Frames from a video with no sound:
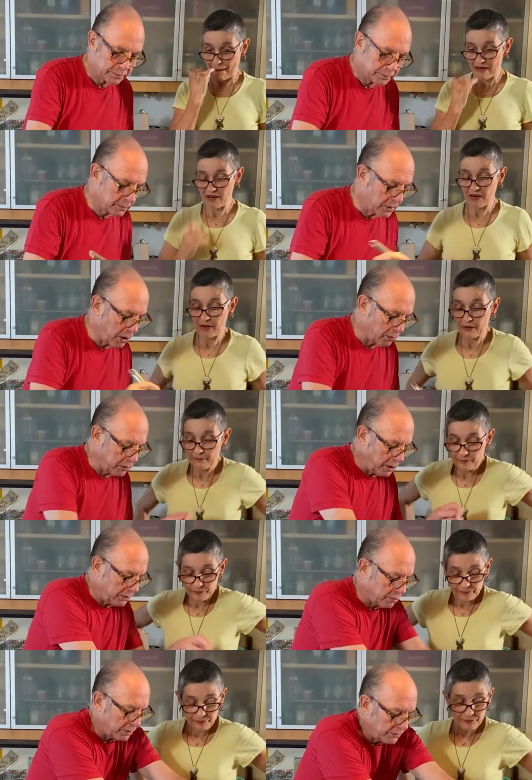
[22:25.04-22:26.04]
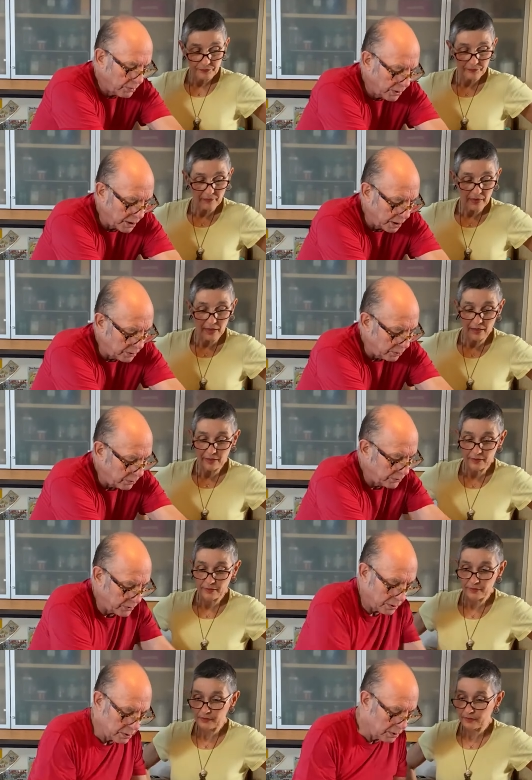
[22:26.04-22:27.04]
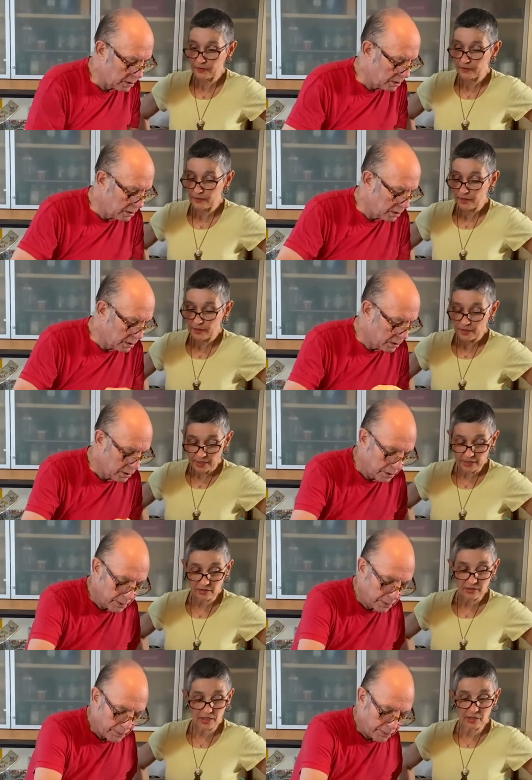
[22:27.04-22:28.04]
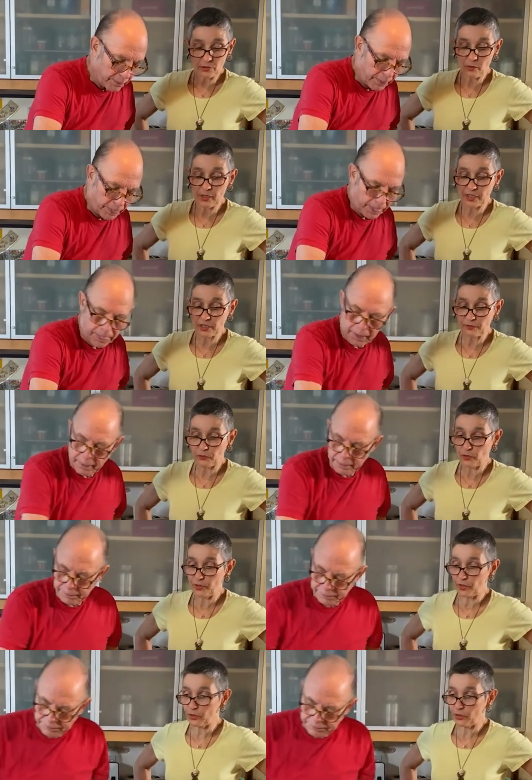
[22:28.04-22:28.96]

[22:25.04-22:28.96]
Speaker 1: no, this was the one I did.
Speaker 2: Yes, the other one is for the